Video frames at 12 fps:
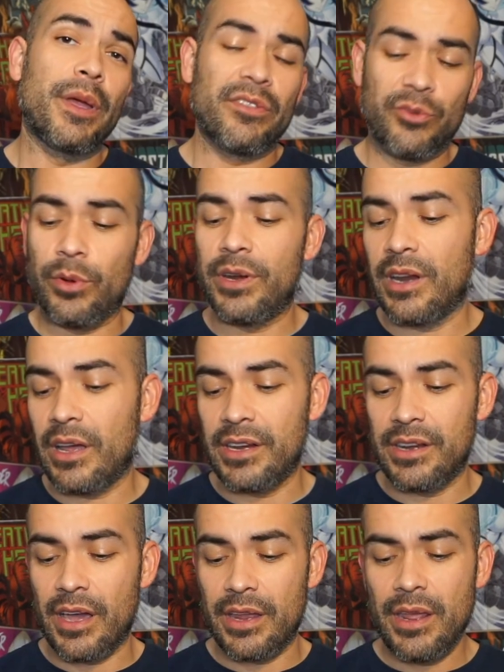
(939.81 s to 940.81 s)

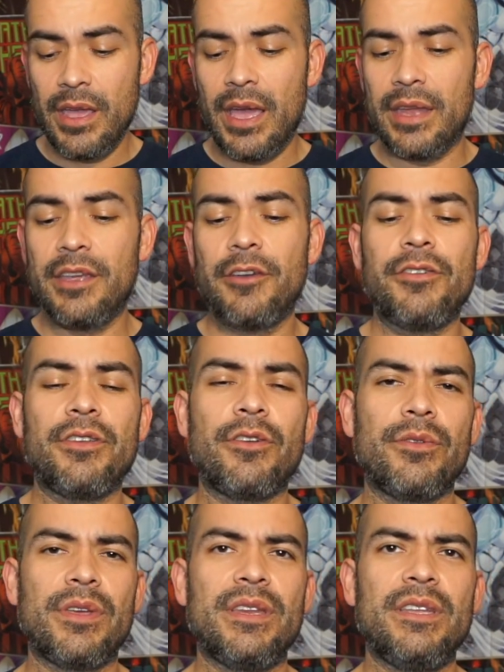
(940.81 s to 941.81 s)
2099. And here, you
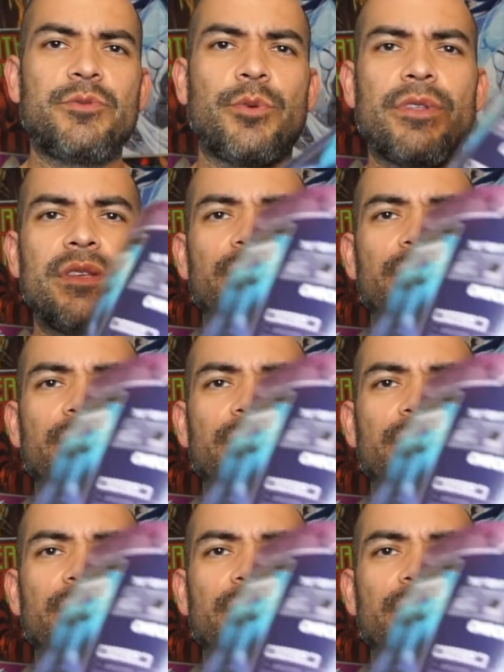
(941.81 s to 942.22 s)
know, in each one of